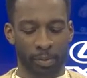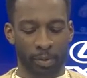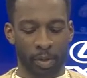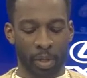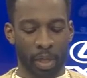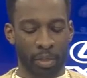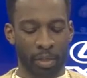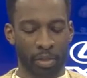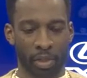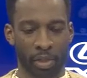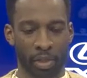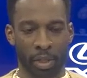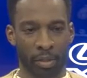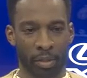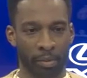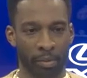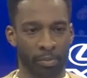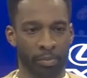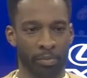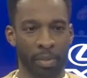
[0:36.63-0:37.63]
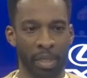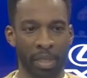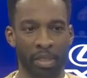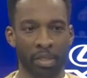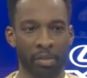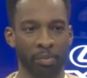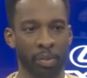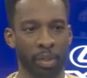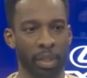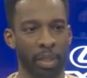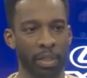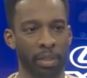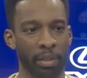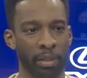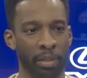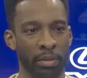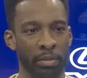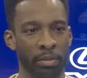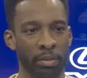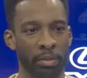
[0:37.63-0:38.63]
know, I just try to make good plays
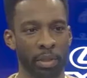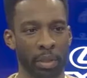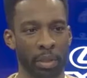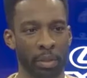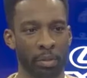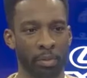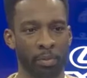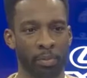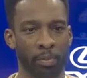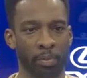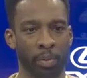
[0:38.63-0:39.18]
and, you know,